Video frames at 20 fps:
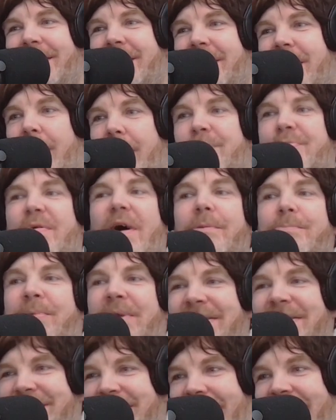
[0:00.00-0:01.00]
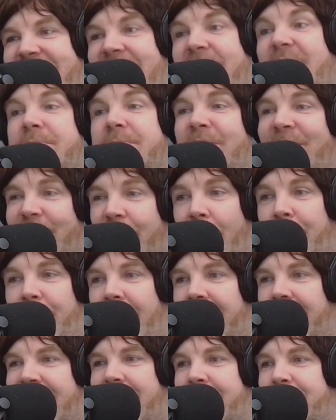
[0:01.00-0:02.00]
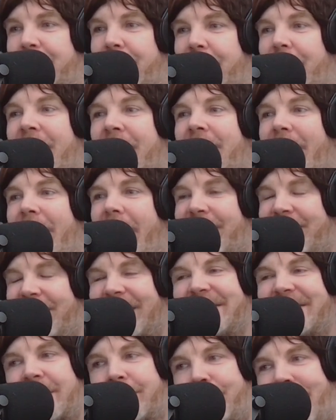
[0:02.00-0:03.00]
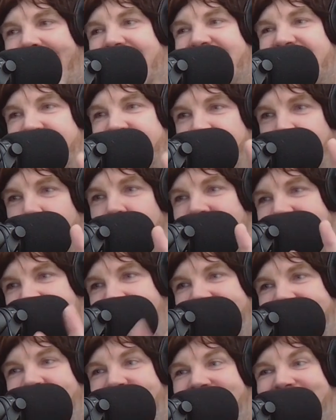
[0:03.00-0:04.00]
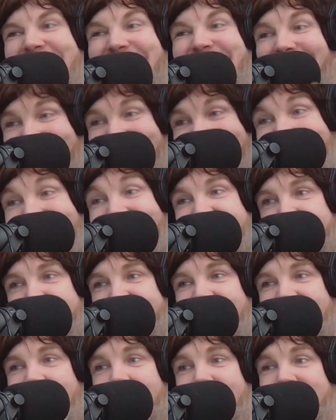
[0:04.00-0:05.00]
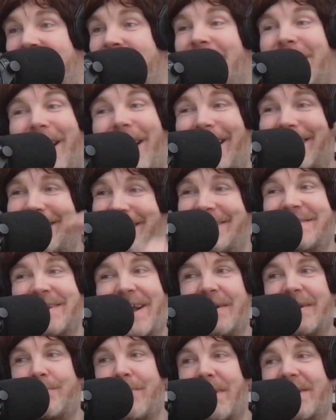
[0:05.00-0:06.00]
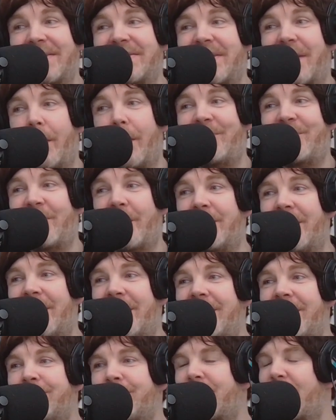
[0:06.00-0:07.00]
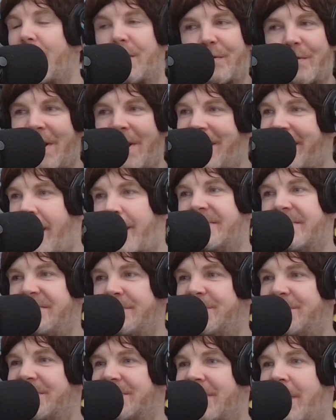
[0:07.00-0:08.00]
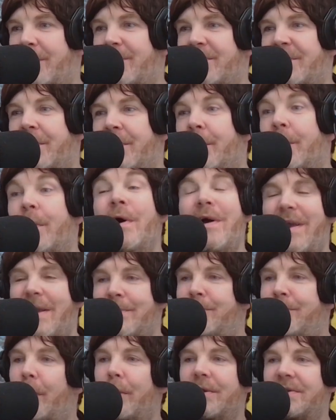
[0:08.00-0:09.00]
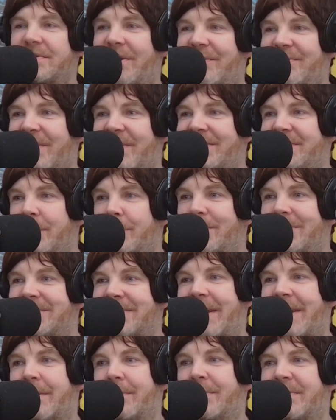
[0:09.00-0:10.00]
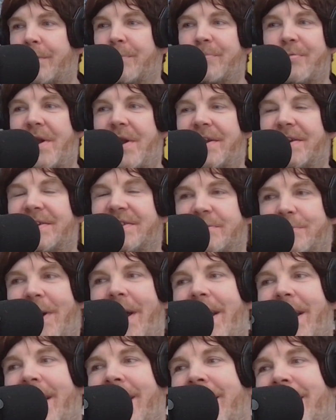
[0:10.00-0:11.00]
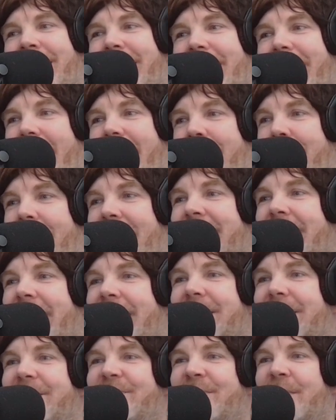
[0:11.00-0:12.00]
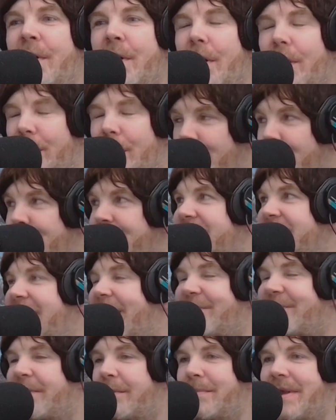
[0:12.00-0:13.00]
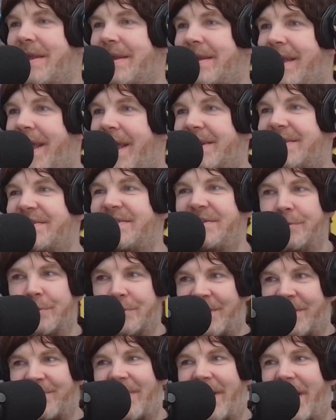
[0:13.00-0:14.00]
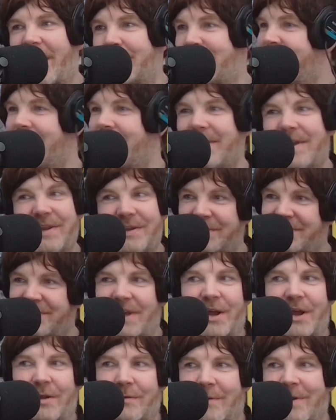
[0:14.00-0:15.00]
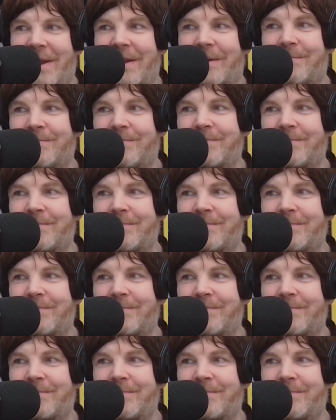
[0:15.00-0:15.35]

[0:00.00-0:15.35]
And Brad Pitt, I've said this before about him, but I think he's a better supporting actor than he is a lead sometimes. And this kind of backs that up for me. Great chemistry with DiCaprio. He pulls off that double denim without breaking a sweat. And that kind of loose devil-may-care stoner vibe, he does that great.